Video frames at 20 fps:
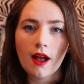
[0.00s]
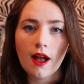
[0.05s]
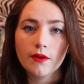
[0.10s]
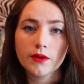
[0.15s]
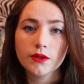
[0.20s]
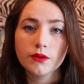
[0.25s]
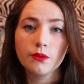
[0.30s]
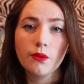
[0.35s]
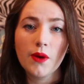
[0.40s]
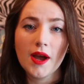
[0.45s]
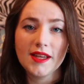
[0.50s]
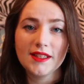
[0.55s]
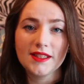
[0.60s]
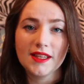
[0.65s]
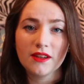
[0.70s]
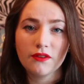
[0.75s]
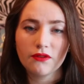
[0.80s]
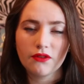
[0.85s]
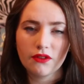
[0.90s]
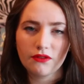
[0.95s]
I was
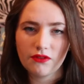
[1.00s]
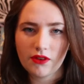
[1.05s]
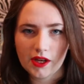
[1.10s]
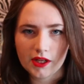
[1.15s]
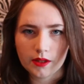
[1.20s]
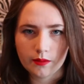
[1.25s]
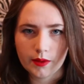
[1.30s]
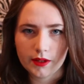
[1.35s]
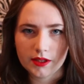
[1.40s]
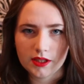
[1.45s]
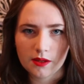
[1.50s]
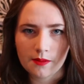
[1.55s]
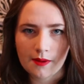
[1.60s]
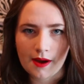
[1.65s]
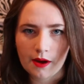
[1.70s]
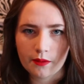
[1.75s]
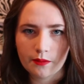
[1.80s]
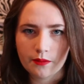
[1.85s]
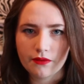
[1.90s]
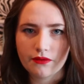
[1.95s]
waiting for the final book to come
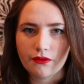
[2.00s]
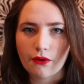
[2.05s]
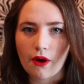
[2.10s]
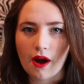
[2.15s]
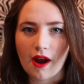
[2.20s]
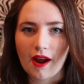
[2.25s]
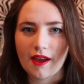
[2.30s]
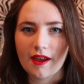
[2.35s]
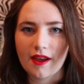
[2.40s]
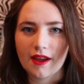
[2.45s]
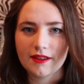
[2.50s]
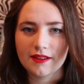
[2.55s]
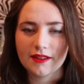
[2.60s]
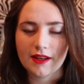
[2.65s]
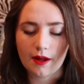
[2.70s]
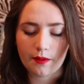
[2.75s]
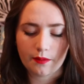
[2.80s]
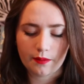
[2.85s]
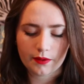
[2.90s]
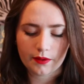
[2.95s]
out before I ended
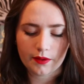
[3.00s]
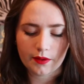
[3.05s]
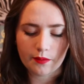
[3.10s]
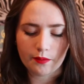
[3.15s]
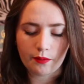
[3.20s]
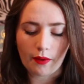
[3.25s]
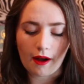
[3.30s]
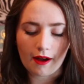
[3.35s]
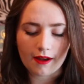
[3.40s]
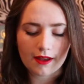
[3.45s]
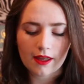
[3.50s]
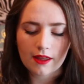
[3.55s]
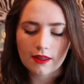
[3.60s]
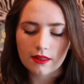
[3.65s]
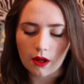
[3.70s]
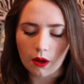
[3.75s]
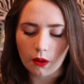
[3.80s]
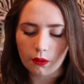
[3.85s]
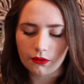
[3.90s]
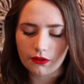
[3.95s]
up buying
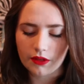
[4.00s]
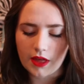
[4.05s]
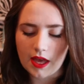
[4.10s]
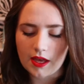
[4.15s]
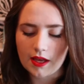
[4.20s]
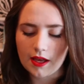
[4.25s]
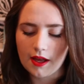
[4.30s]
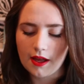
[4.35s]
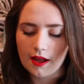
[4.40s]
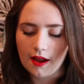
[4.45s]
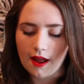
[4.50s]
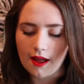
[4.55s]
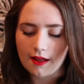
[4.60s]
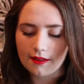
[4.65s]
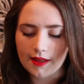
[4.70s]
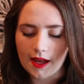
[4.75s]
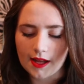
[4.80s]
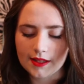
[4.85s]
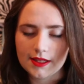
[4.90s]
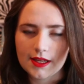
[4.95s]
the whole thing,
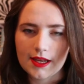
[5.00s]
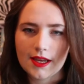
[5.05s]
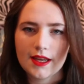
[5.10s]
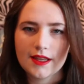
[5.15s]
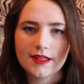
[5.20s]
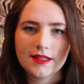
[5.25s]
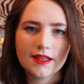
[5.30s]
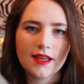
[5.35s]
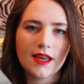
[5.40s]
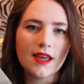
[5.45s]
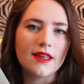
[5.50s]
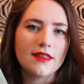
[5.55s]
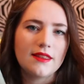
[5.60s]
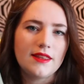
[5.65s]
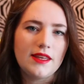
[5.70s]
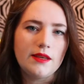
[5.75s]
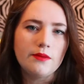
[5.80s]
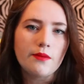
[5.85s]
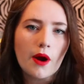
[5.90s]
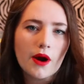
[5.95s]
and that is
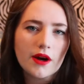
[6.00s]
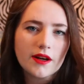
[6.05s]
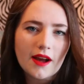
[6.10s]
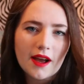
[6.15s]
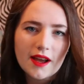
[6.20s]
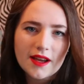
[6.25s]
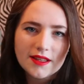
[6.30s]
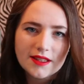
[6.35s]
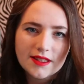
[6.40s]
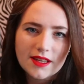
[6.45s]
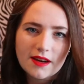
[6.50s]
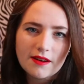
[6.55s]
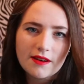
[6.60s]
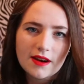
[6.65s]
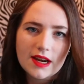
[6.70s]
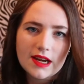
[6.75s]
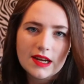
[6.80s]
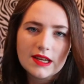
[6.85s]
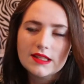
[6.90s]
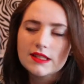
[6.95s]
the Moradiah
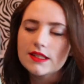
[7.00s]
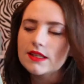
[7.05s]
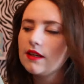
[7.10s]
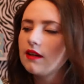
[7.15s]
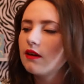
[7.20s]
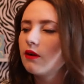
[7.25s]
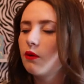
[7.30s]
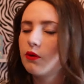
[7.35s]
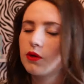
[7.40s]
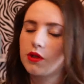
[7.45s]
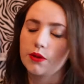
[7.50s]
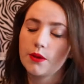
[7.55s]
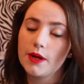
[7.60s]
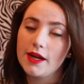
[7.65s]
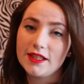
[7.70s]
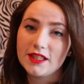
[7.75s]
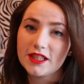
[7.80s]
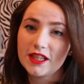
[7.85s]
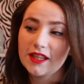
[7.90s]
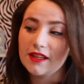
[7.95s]
series, or
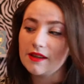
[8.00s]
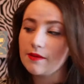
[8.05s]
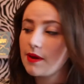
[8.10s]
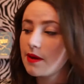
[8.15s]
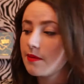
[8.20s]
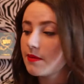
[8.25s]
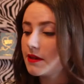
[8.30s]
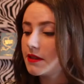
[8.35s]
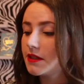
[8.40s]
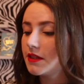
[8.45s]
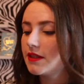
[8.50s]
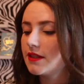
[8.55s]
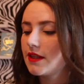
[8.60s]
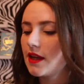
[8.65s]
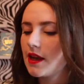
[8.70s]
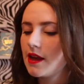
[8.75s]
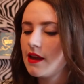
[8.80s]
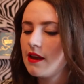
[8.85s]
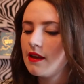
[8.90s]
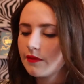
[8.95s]
trilogy, maybe I should
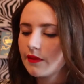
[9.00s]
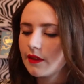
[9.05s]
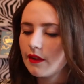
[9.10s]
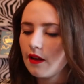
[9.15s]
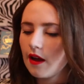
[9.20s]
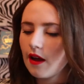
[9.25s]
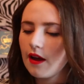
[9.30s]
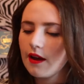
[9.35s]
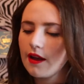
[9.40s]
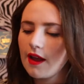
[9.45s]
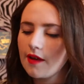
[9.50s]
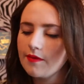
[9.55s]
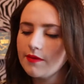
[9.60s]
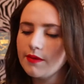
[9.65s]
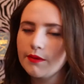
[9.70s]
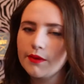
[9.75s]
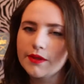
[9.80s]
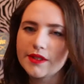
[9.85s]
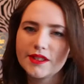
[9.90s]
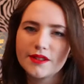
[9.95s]
say. I have
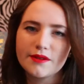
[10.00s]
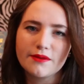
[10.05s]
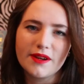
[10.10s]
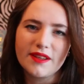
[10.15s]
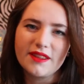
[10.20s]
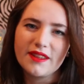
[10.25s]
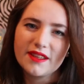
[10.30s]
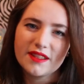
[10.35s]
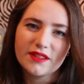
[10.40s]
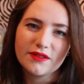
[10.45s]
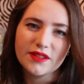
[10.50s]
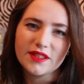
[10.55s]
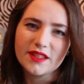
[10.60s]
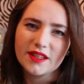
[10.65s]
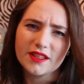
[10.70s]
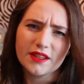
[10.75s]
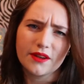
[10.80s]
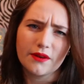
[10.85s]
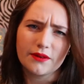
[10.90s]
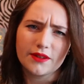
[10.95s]
been wanting to read these for
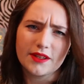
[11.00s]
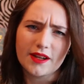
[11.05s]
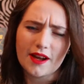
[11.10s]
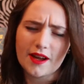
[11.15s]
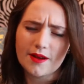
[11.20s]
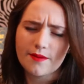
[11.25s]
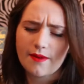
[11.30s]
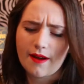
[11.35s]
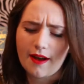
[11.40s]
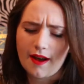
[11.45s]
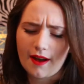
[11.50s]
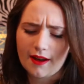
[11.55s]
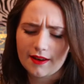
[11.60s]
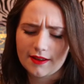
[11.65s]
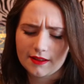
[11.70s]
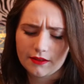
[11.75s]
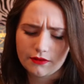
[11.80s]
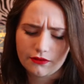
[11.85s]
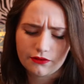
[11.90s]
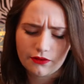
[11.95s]
such a long time,
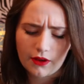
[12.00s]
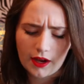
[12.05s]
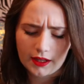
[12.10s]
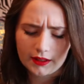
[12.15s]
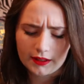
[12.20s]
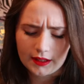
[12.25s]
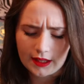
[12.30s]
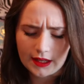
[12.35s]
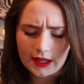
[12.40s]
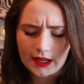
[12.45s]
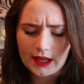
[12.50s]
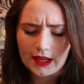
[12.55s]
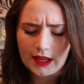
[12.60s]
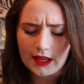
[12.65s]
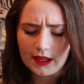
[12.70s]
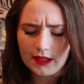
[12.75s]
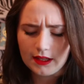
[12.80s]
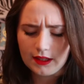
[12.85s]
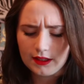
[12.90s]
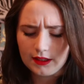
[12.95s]
and
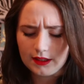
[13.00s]
finally,